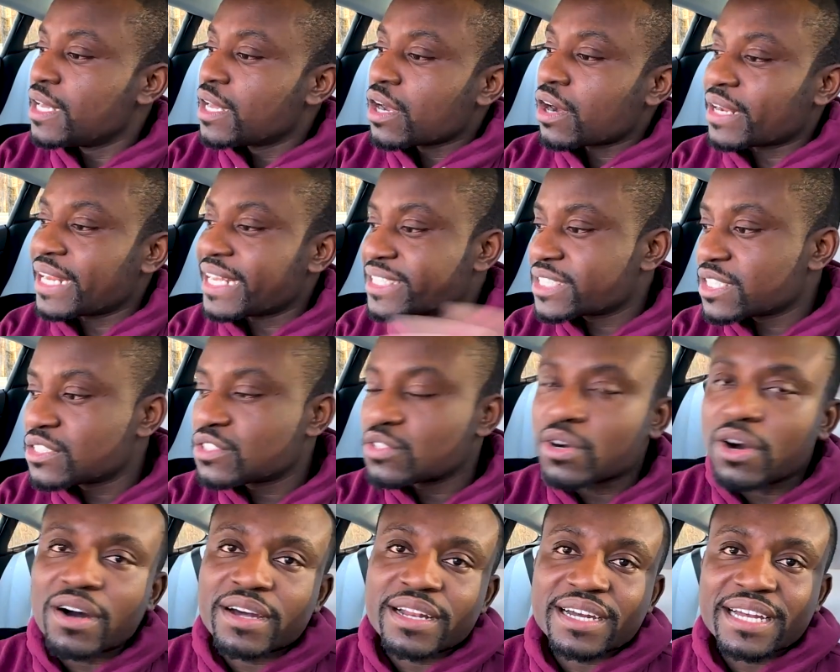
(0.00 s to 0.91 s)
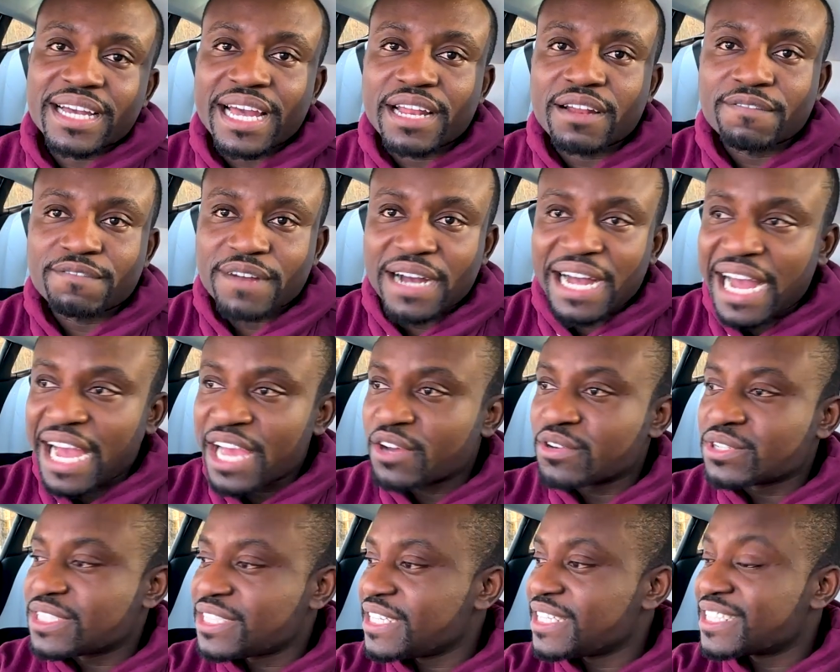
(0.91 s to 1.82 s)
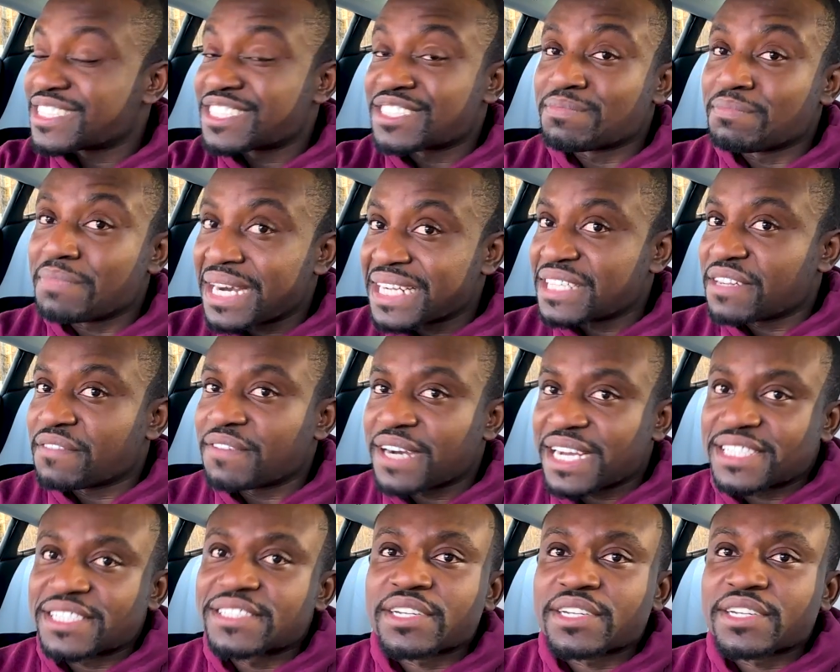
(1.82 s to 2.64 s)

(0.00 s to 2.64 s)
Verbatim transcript: connect it to other kind of IoT and smart devices